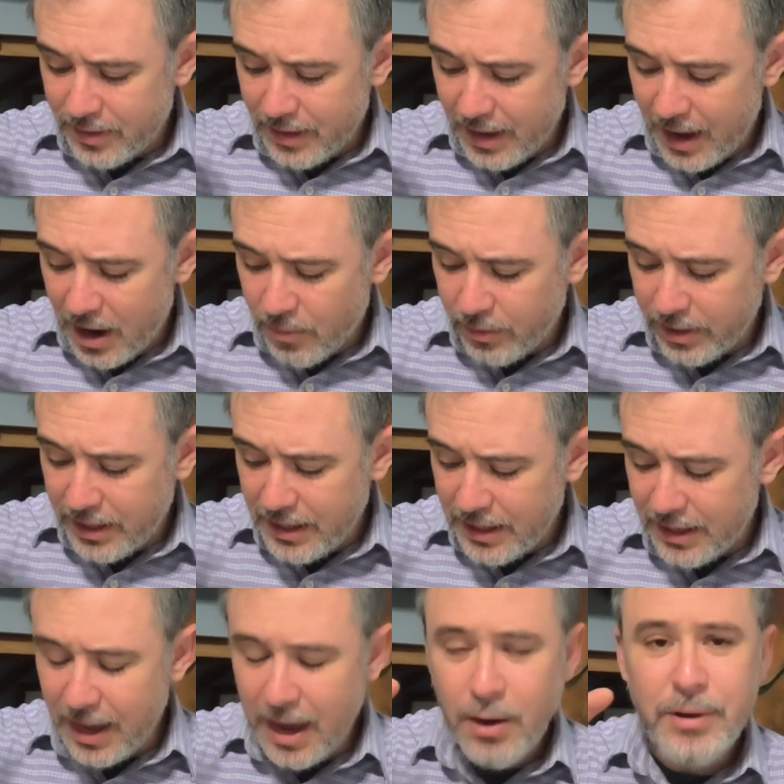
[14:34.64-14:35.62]
how
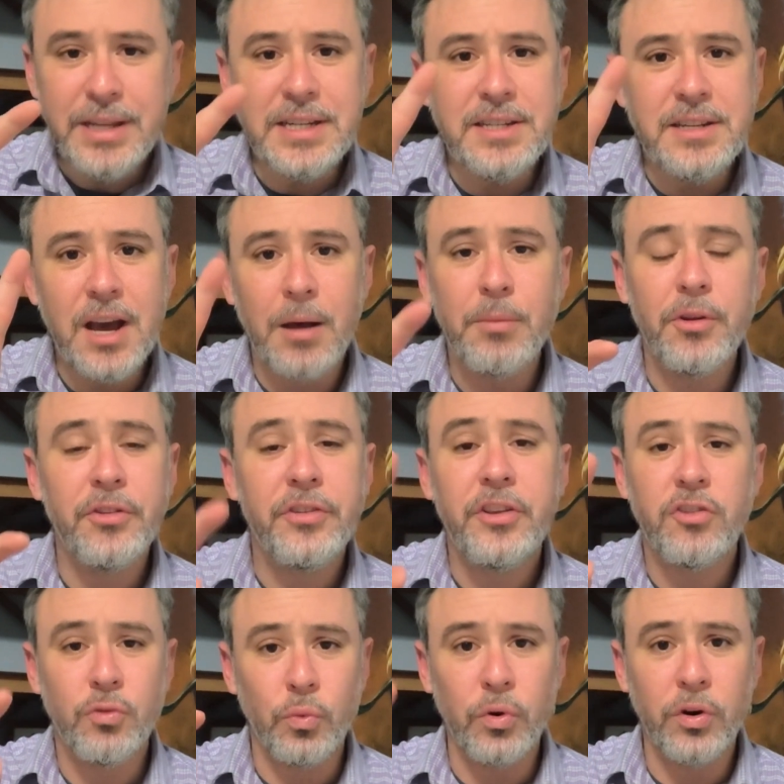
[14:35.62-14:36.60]
he doubles
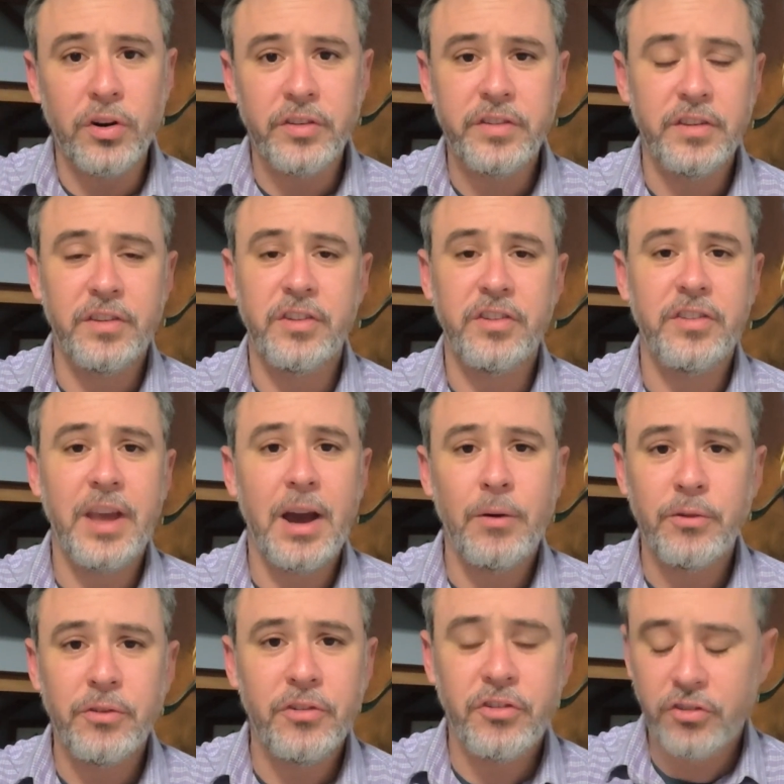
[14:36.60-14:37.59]
his words and
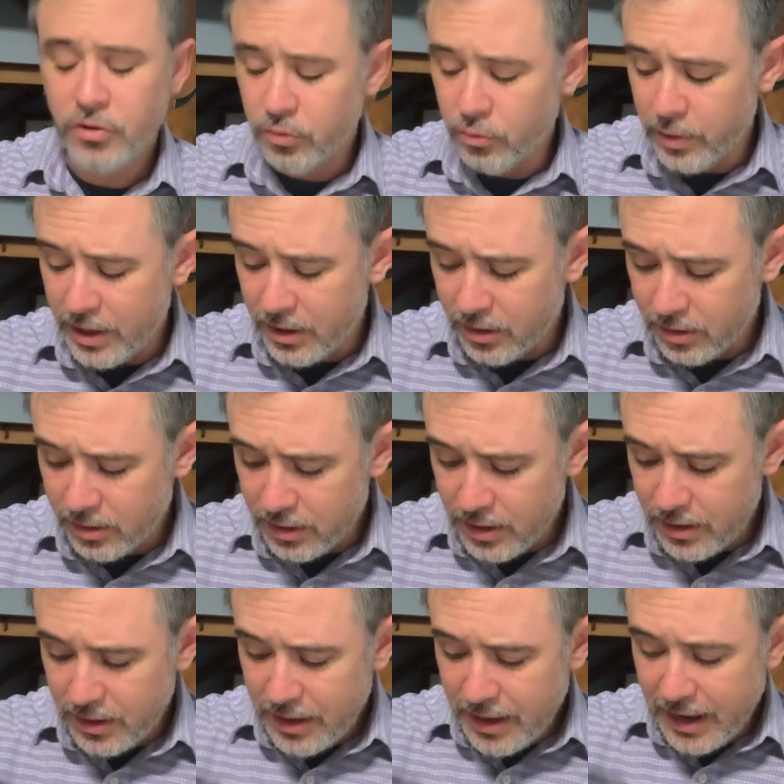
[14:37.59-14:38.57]
sounds so well,
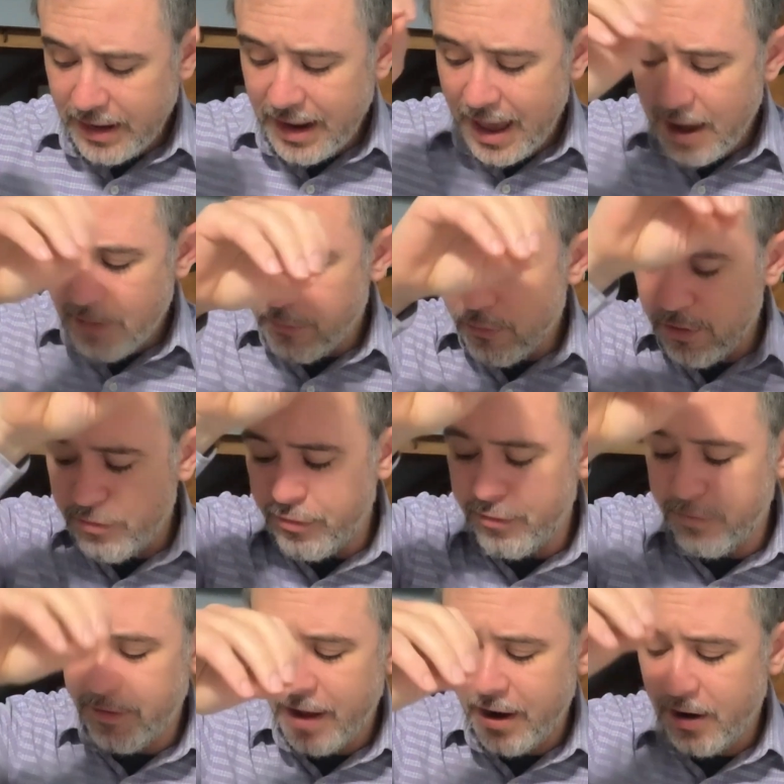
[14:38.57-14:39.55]
and every
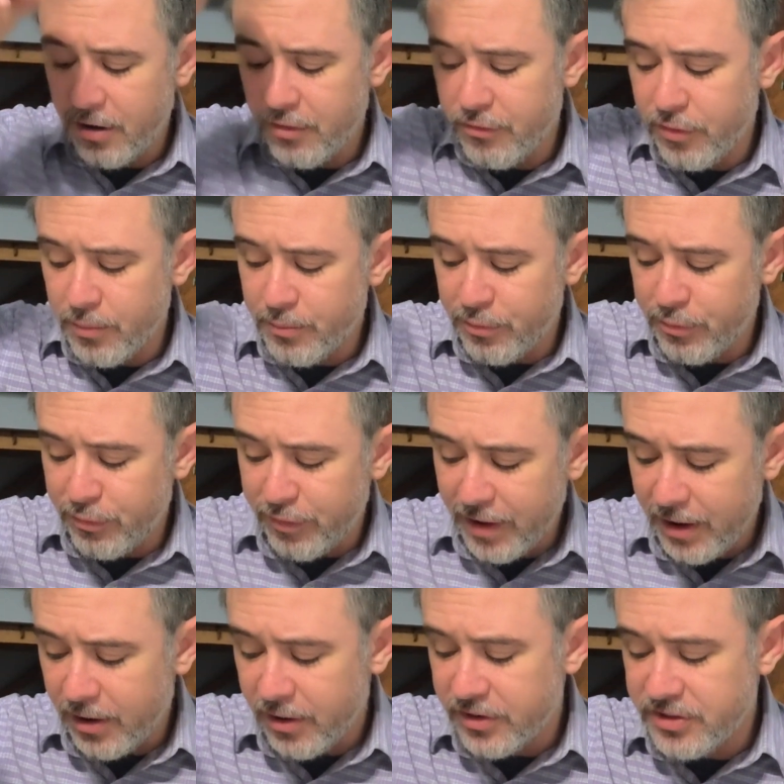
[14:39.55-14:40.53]
fair from
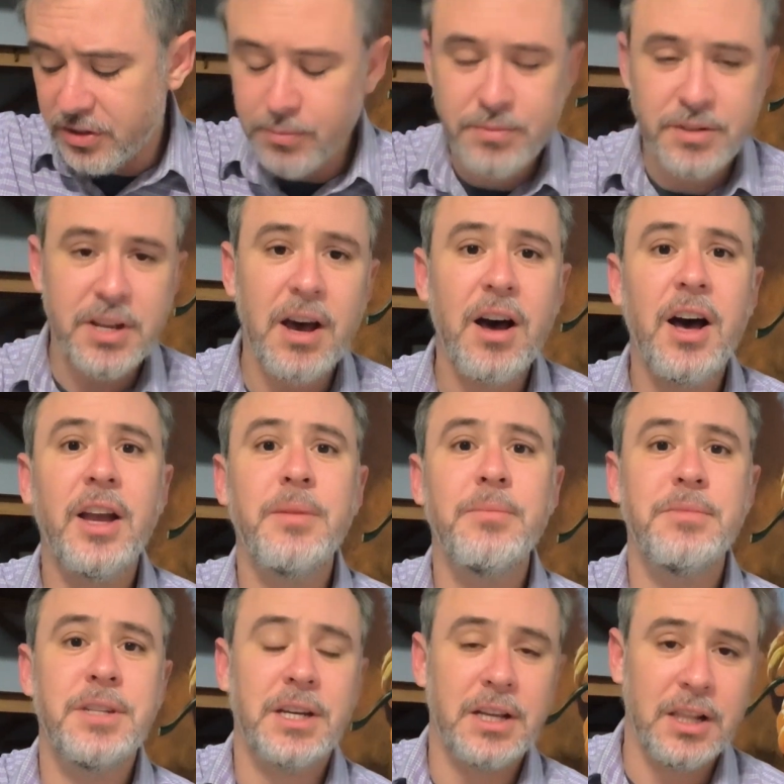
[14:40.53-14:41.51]
fair
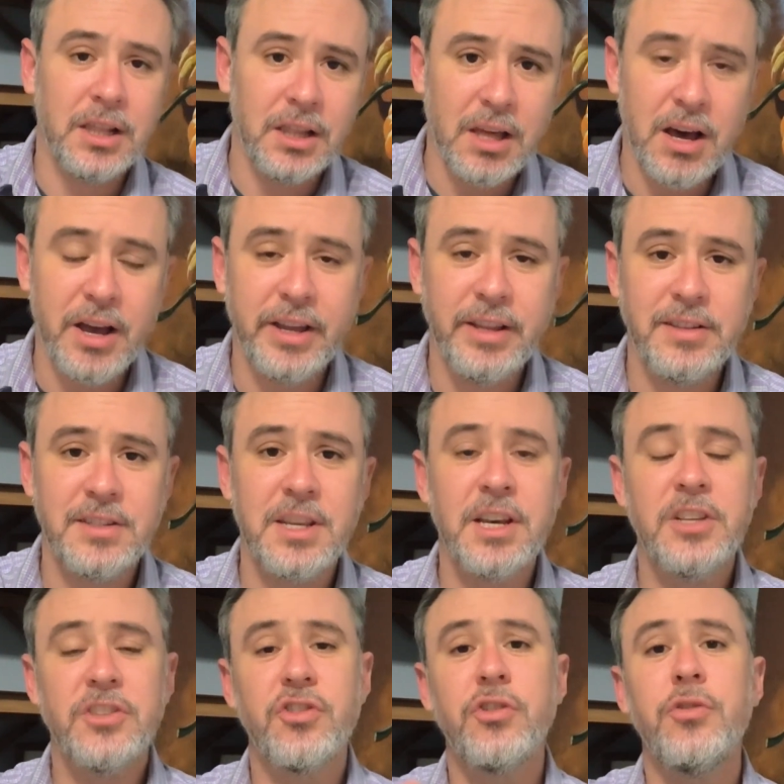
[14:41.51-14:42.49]
sometime declines.
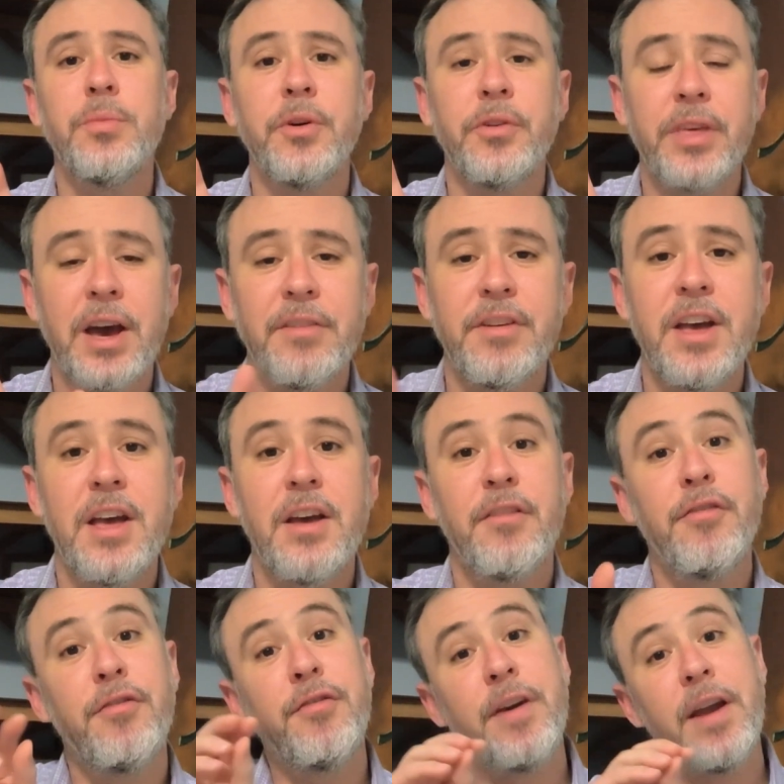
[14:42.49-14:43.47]
So you both have
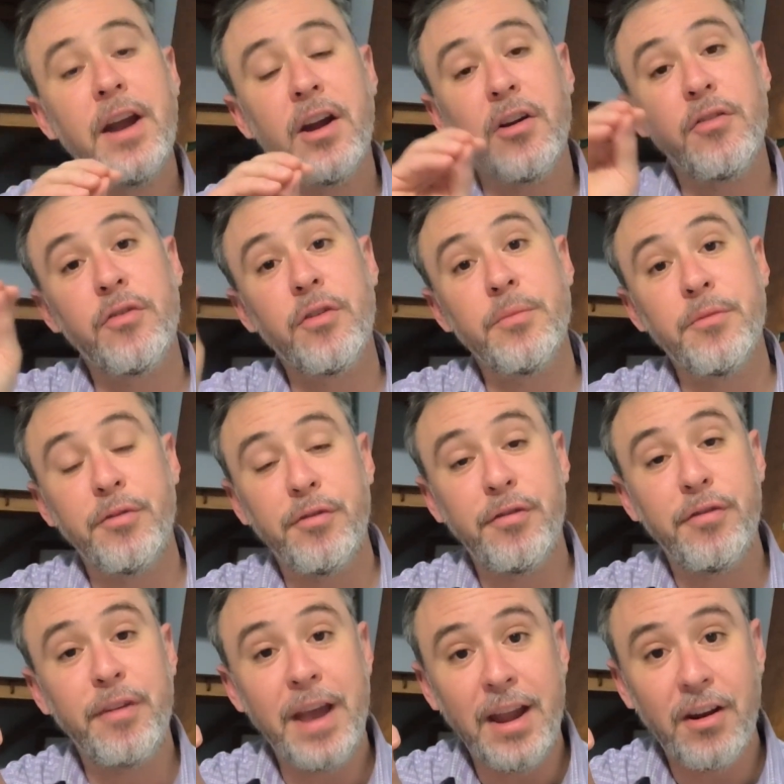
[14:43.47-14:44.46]
fair from
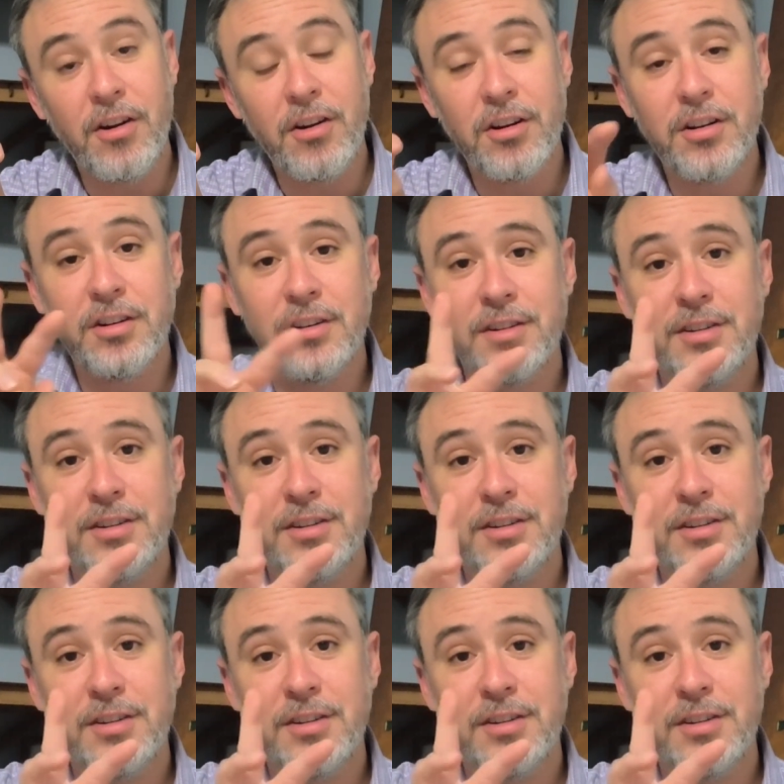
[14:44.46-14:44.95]
fair,